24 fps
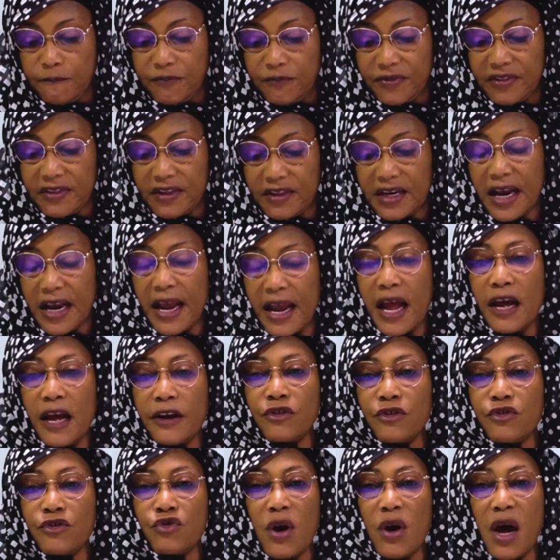that I
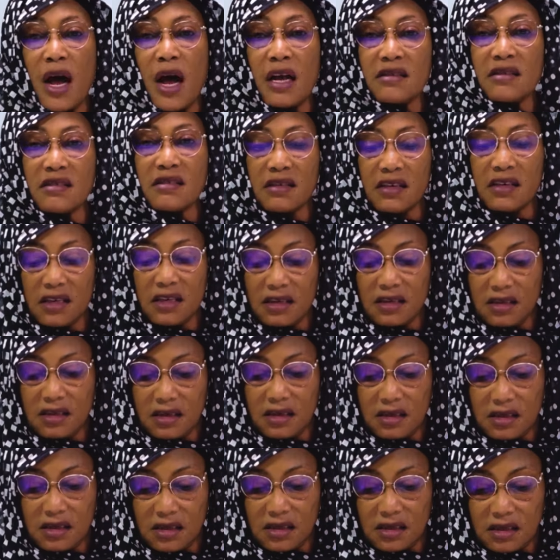had to ask
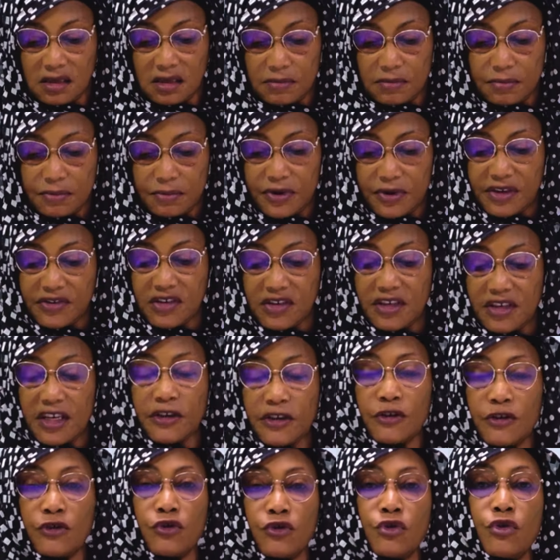
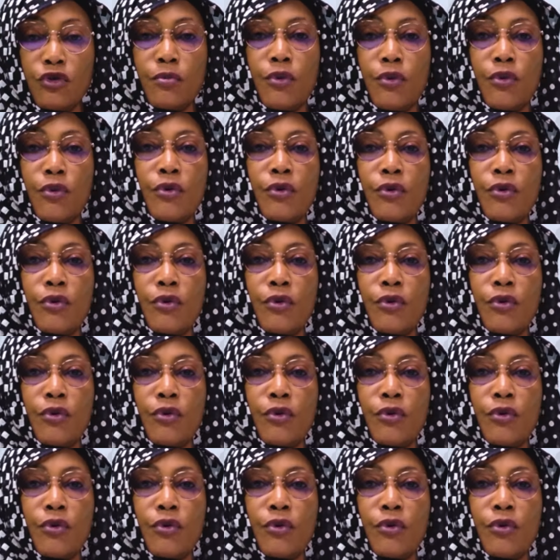President Tinubu